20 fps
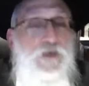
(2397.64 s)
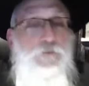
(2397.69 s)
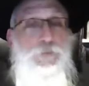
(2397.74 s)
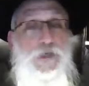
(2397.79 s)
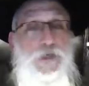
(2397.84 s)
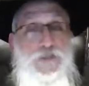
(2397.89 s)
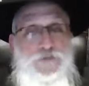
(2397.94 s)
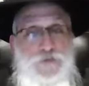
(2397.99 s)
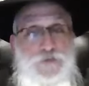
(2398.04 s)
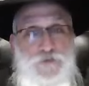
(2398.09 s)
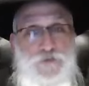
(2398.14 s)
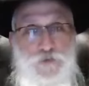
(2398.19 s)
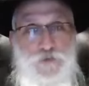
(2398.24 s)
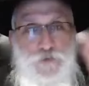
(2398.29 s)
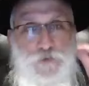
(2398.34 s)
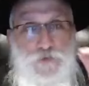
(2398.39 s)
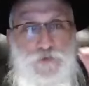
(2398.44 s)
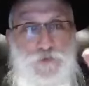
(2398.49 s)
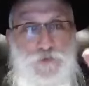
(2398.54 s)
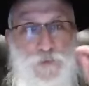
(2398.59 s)
But to
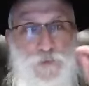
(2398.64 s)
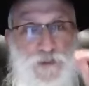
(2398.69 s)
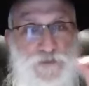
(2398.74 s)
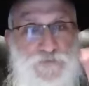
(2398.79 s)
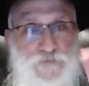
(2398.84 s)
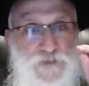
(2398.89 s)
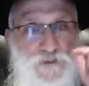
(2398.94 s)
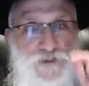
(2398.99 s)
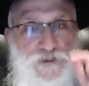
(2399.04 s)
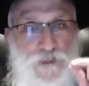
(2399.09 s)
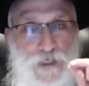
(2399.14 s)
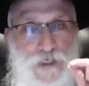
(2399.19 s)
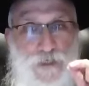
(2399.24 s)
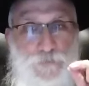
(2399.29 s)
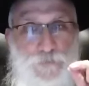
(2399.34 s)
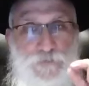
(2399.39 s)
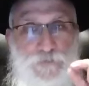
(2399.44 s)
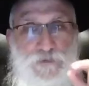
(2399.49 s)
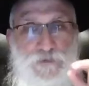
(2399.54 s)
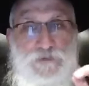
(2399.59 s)
do the will of
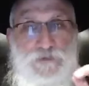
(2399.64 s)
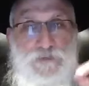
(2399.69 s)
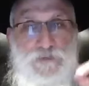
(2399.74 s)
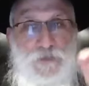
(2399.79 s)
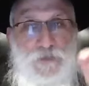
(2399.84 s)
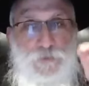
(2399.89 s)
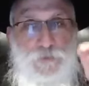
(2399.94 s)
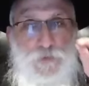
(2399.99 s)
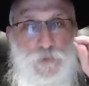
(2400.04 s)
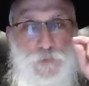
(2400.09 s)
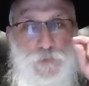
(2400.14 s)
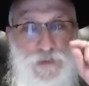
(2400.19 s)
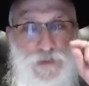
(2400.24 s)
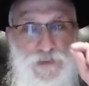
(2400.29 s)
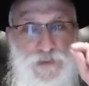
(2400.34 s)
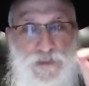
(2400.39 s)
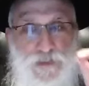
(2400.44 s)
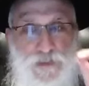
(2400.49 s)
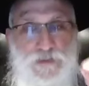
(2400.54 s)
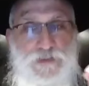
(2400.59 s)
Hashem, they were
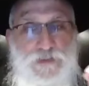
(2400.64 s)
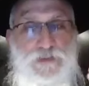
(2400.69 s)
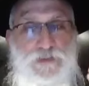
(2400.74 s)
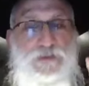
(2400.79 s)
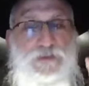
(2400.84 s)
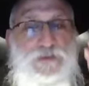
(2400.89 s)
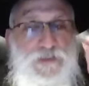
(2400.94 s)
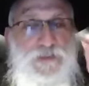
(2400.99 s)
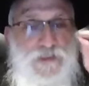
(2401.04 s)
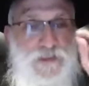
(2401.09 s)
willing to